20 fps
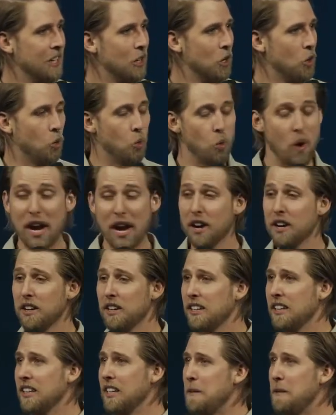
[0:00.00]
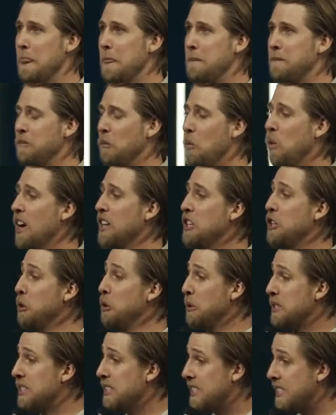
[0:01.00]
Where what you
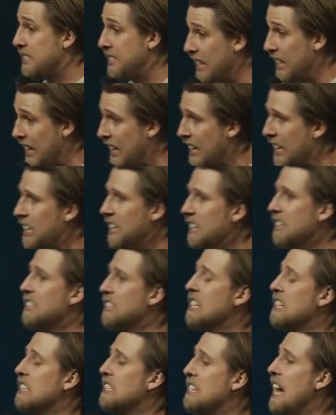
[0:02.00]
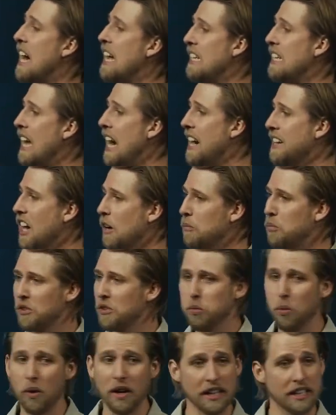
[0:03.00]
see does not line up with
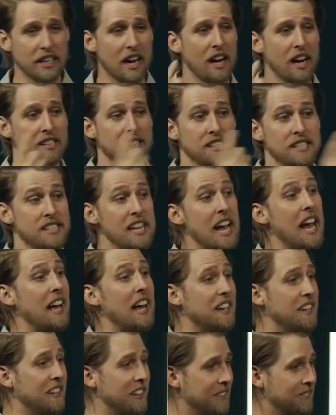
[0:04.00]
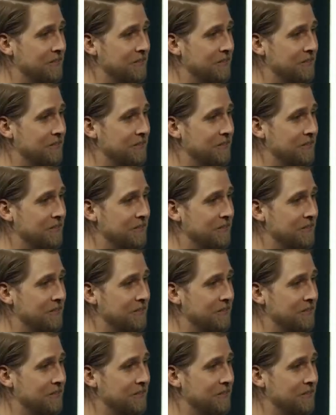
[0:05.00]
what God said.